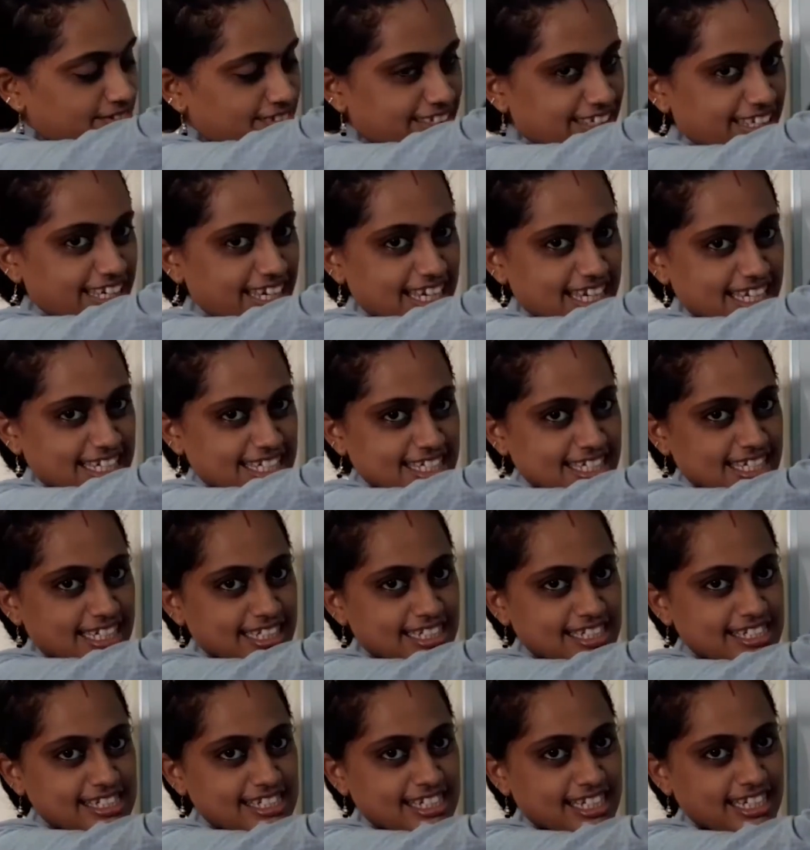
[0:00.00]
Yes,
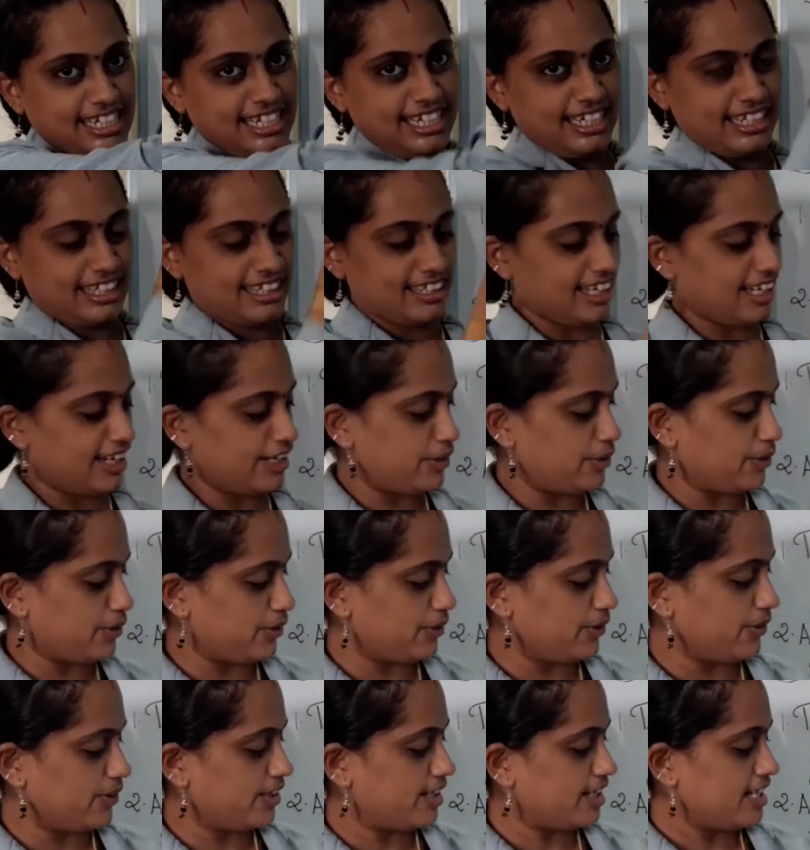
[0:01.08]
T,
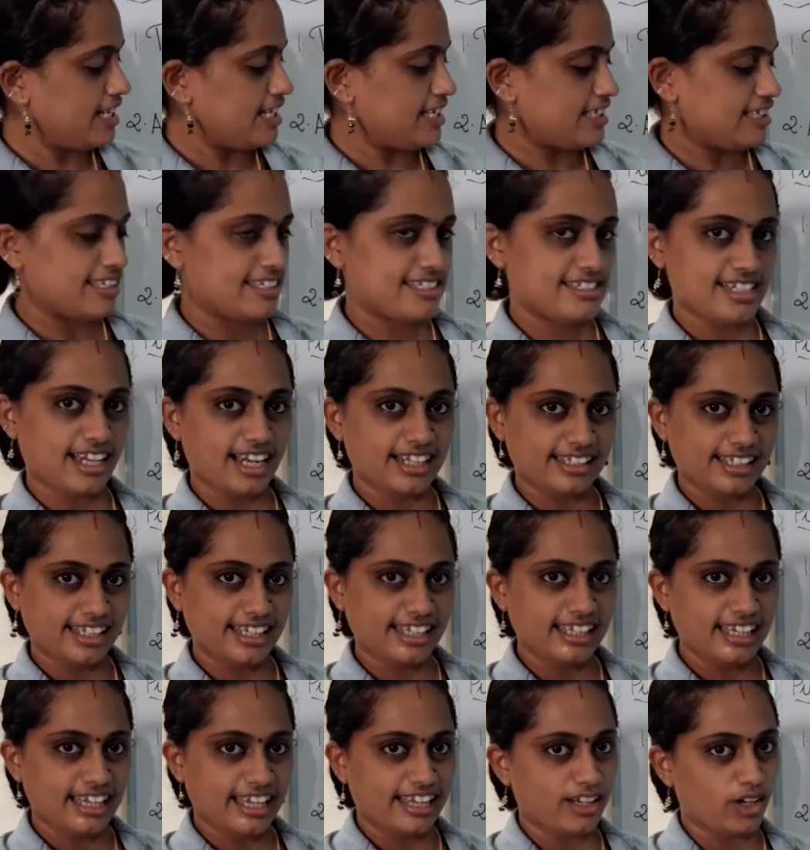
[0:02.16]
Tarun. The
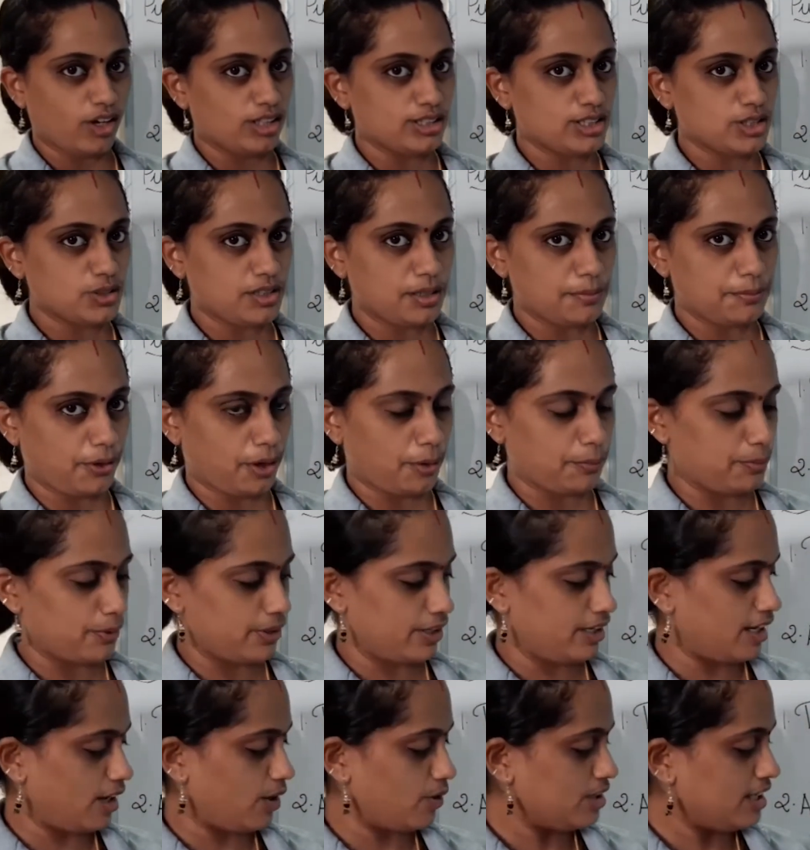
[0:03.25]
starting and also a proper
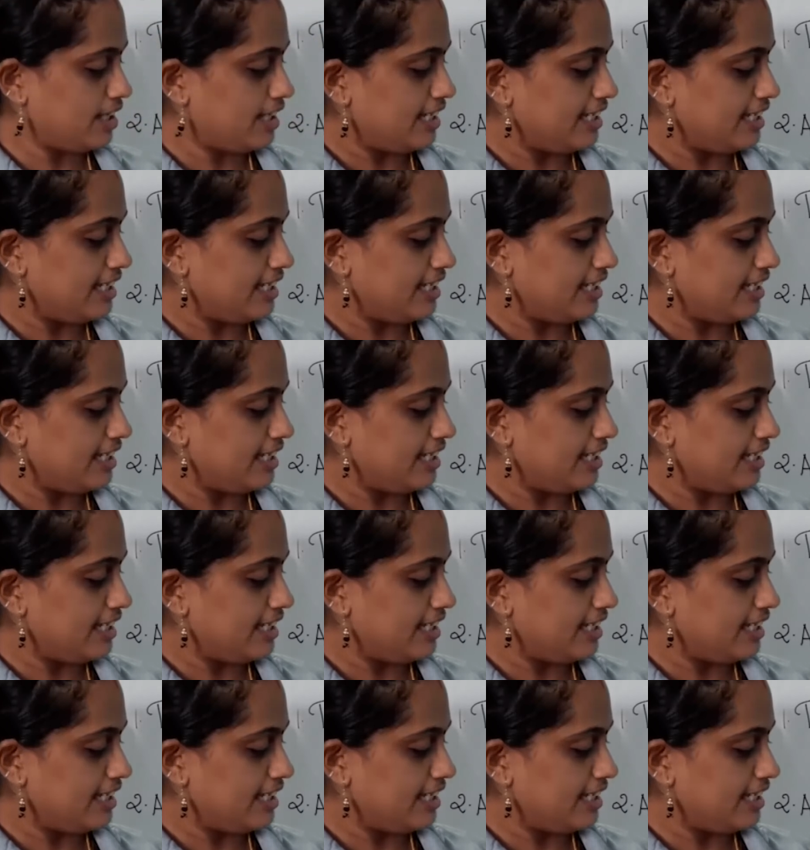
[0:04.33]
noun.